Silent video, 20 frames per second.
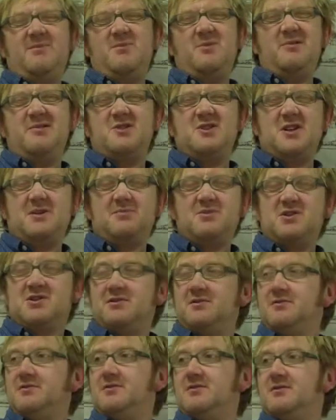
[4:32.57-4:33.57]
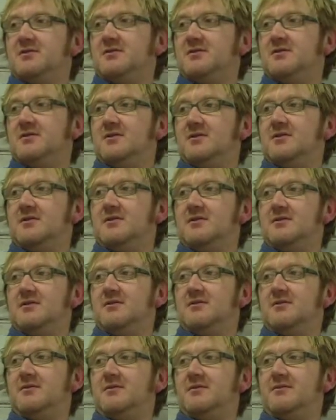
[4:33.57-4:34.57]
What about tea bags? Tips?
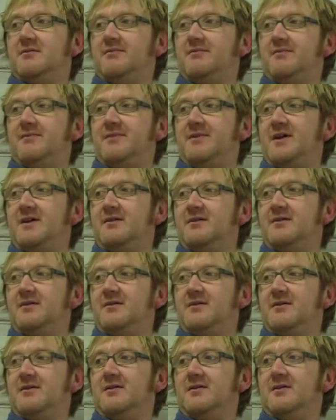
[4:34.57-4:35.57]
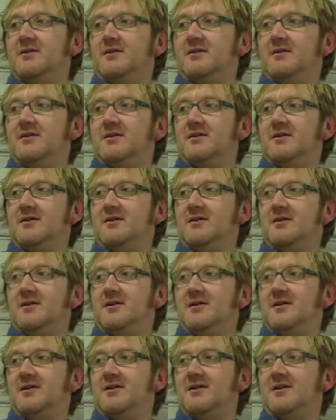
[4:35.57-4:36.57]
Yeah, does it come with a free
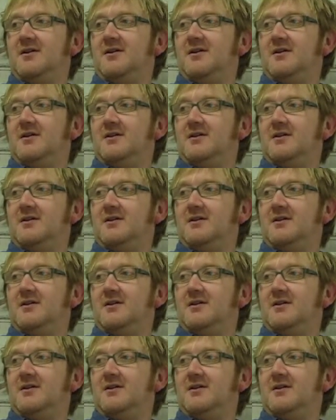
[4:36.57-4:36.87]
monkey?